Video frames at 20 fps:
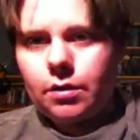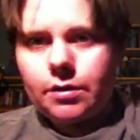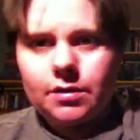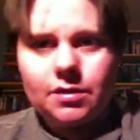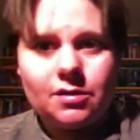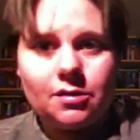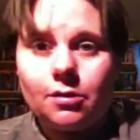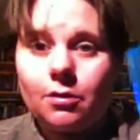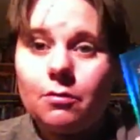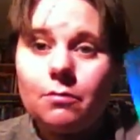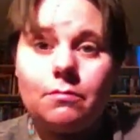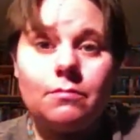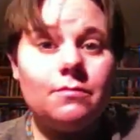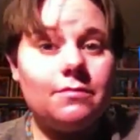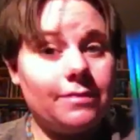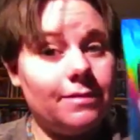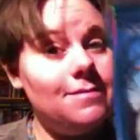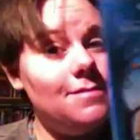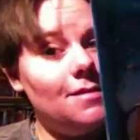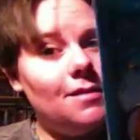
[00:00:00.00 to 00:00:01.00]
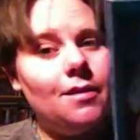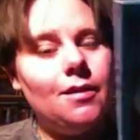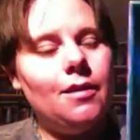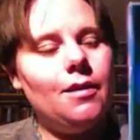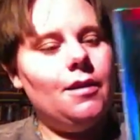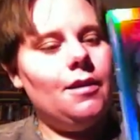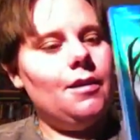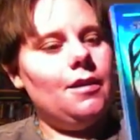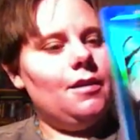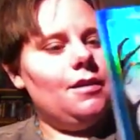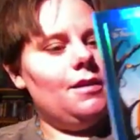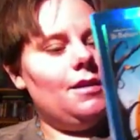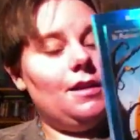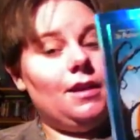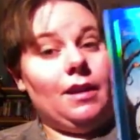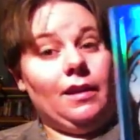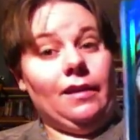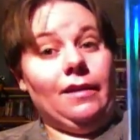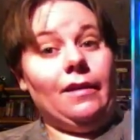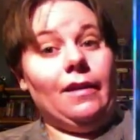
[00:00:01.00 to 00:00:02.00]
So,
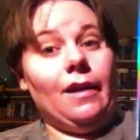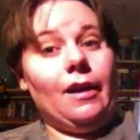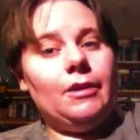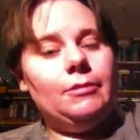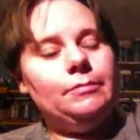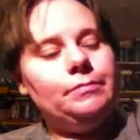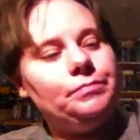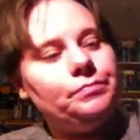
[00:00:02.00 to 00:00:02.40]
yeah.